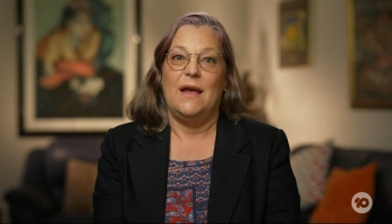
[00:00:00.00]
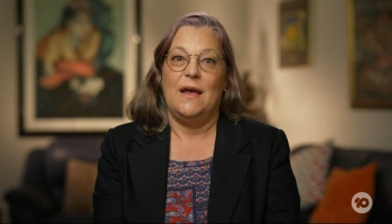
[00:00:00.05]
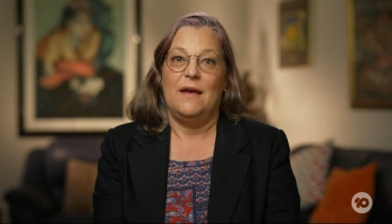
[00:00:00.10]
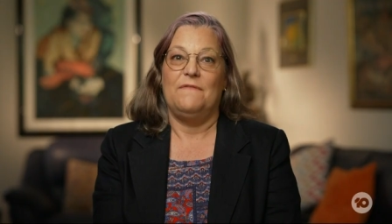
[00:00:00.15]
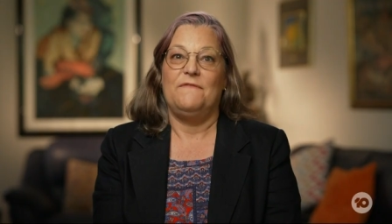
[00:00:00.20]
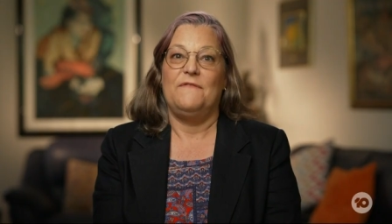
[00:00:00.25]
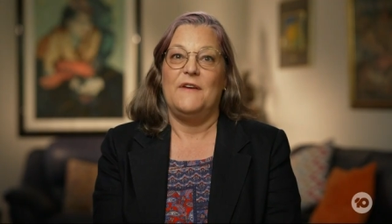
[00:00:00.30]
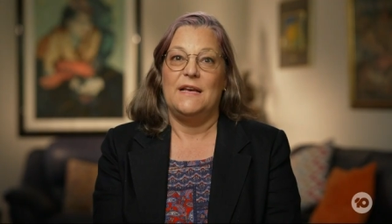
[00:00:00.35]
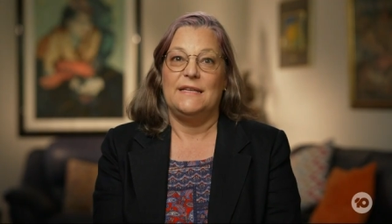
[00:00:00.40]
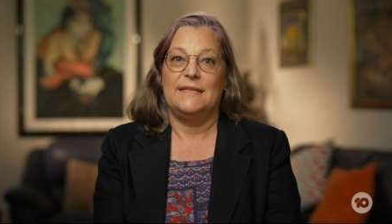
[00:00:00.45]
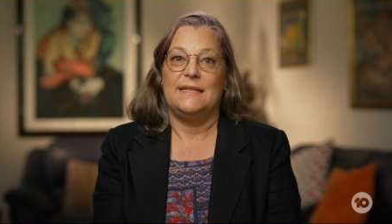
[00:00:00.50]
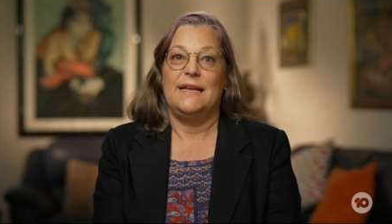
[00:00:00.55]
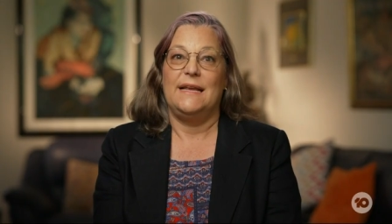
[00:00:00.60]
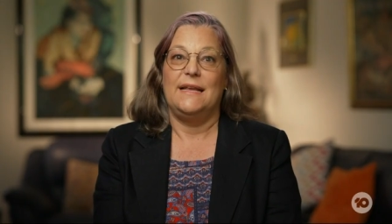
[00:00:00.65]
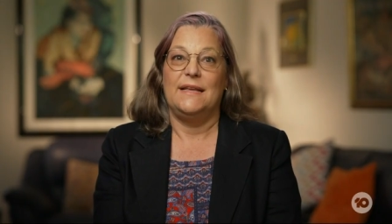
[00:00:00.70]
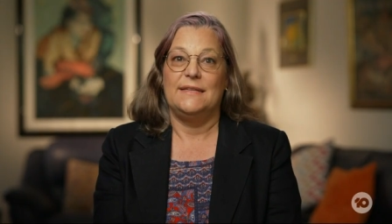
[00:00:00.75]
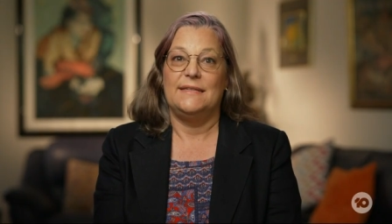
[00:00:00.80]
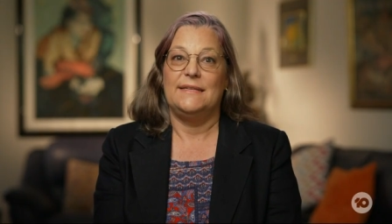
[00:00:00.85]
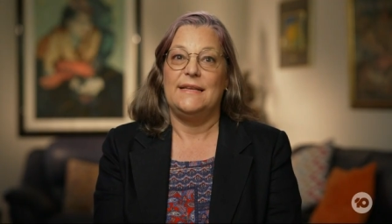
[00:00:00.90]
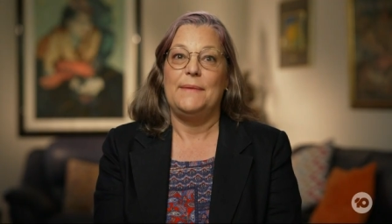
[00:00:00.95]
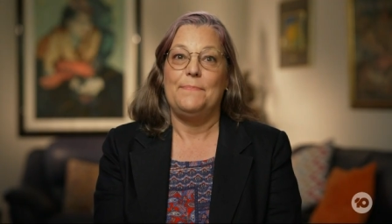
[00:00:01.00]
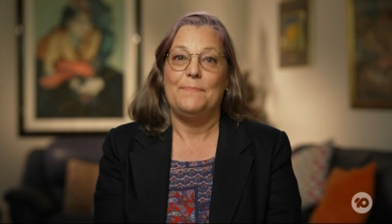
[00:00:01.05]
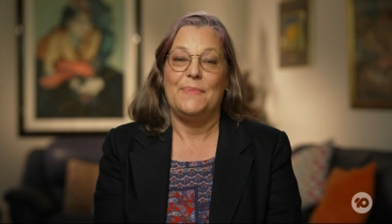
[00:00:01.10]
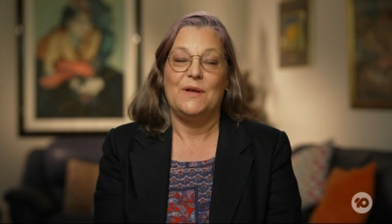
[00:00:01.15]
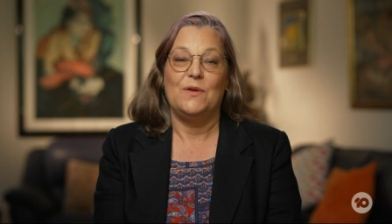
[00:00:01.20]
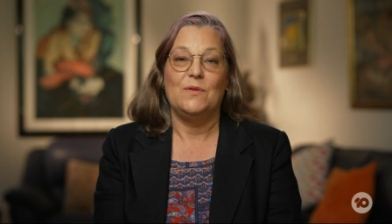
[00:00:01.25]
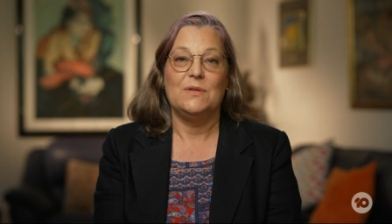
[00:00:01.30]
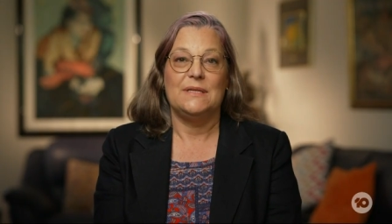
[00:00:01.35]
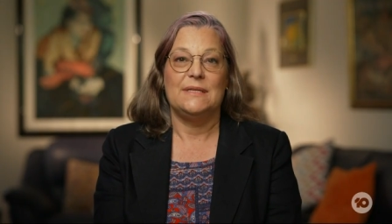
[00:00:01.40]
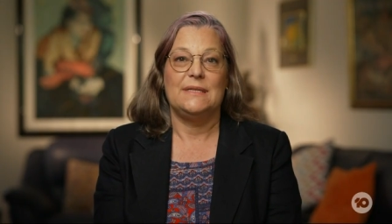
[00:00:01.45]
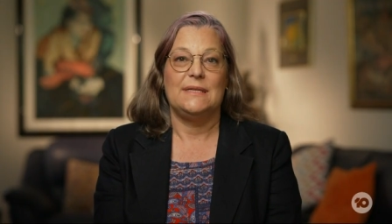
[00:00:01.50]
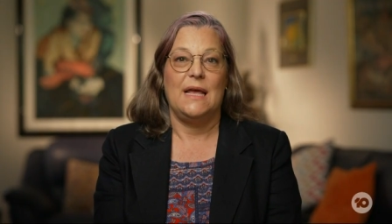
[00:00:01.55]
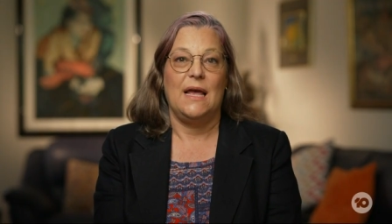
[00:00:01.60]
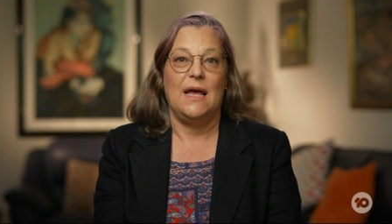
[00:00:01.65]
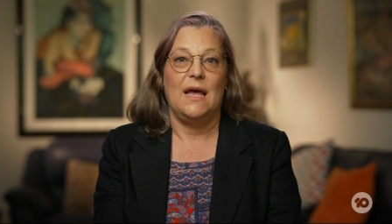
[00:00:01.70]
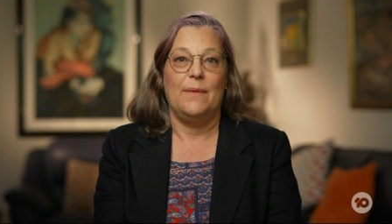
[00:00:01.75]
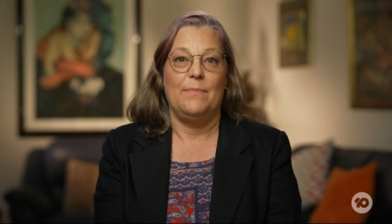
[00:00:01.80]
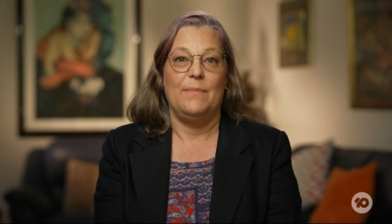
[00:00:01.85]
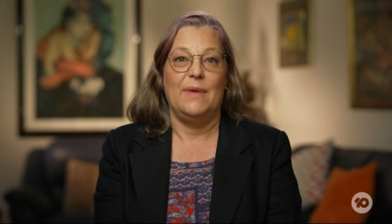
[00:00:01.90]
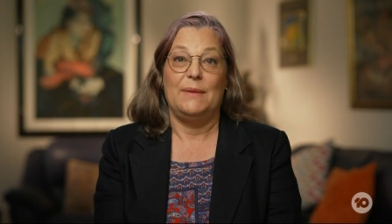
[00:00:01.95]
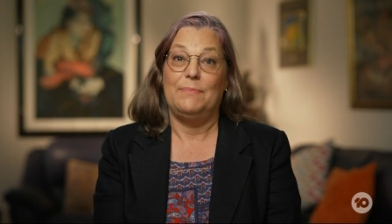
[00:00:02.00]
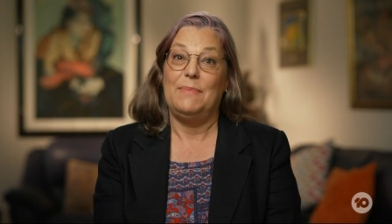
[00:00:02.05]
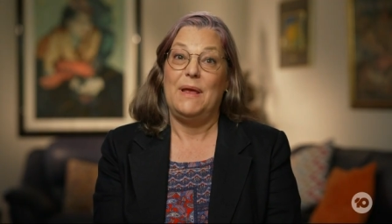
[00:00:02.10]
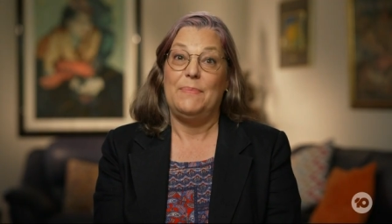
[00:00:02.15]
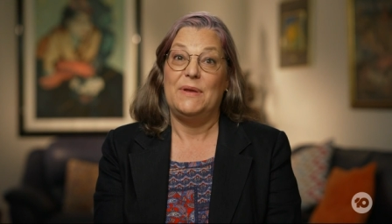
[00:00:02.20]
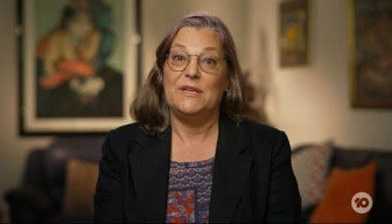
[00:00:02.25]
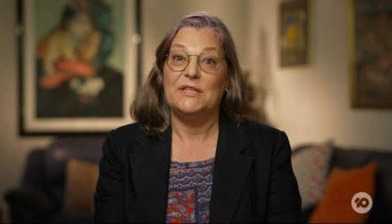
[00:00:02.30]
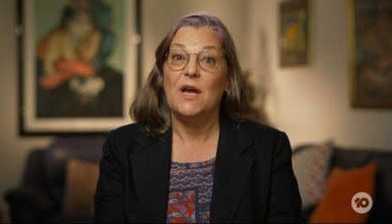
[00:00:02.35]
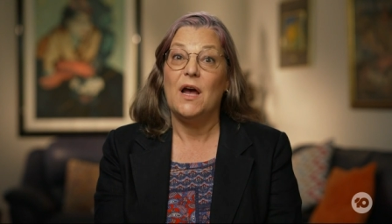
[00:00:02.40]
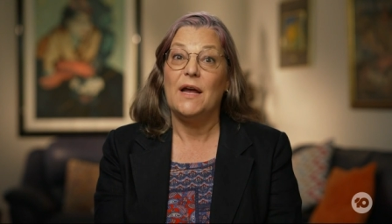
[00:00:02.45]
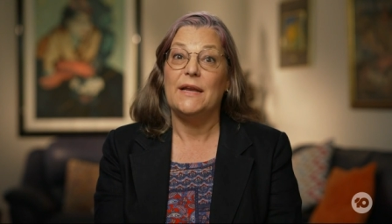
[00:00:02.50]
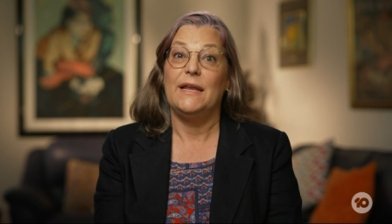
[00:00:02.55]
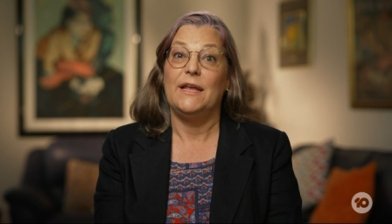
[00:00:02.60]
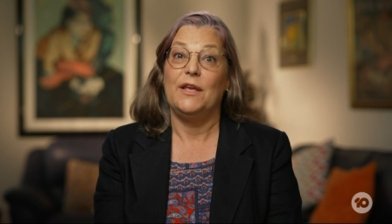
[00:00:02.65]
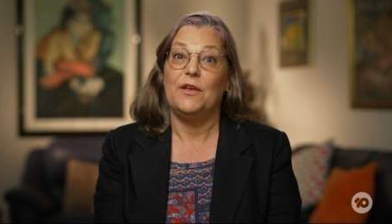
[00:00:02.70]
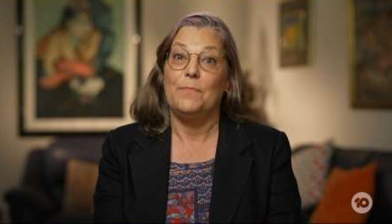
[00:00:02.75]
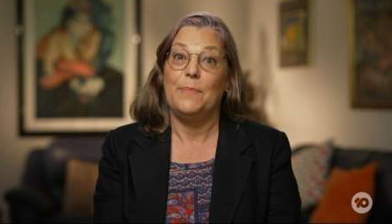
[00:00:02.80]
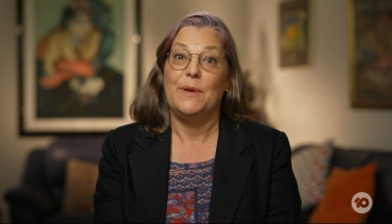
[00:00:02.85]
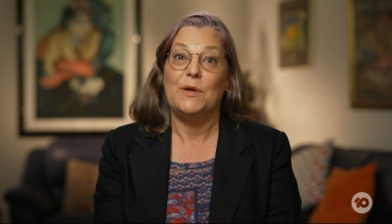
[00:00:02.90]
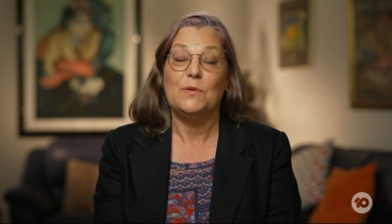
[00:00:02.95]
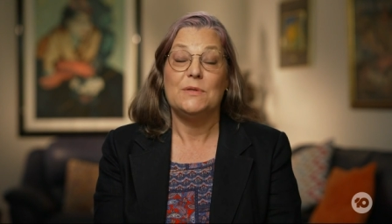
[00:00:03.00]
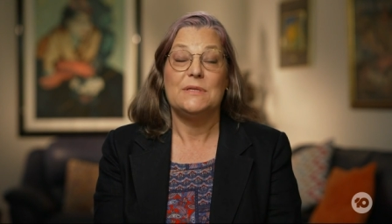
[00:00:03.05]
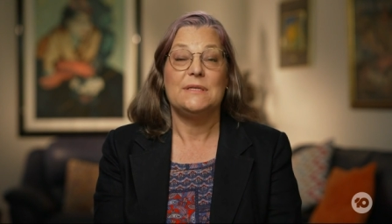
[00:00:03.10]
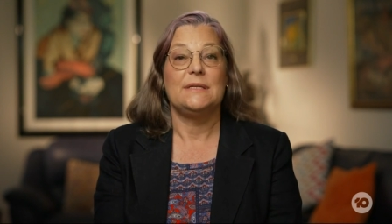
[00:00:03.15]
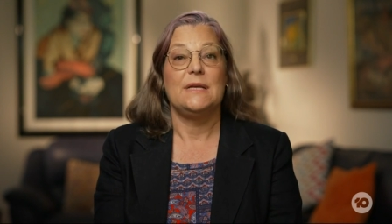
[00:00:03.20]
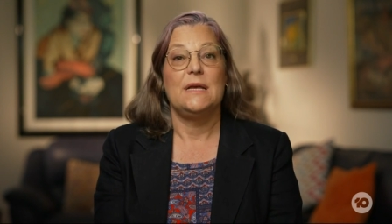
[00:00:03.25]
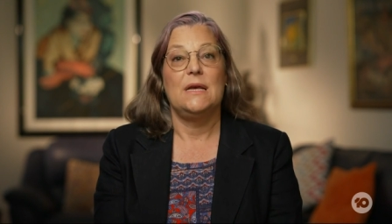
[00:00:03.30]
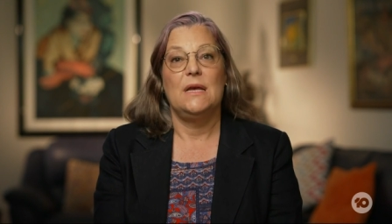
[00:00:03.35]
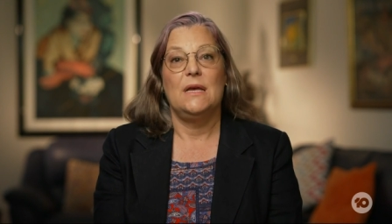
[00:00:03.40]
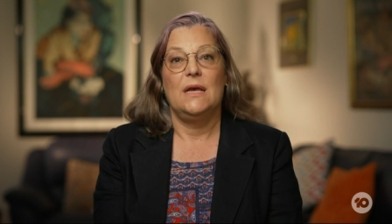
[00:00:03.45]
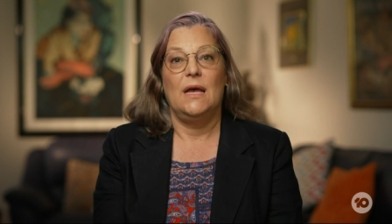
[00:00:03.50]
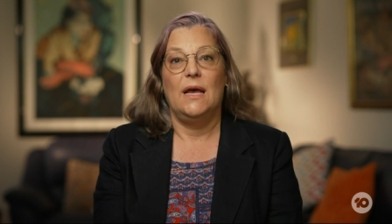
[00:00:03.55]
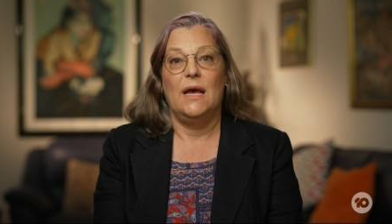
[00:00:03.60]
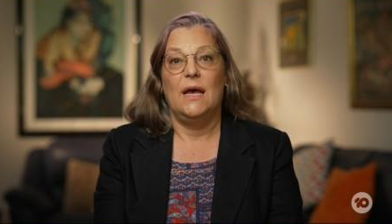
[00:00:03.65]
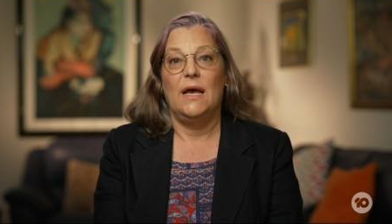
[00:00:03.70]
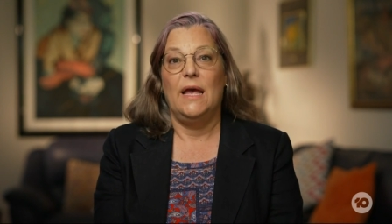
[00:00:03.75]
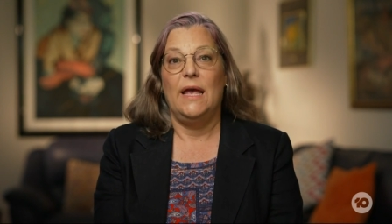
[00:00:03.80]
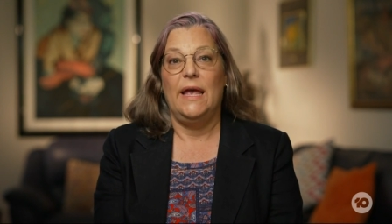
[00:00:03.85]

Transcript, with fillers: uh, fastening your seatbelts um, and maybe tightening your belts uh,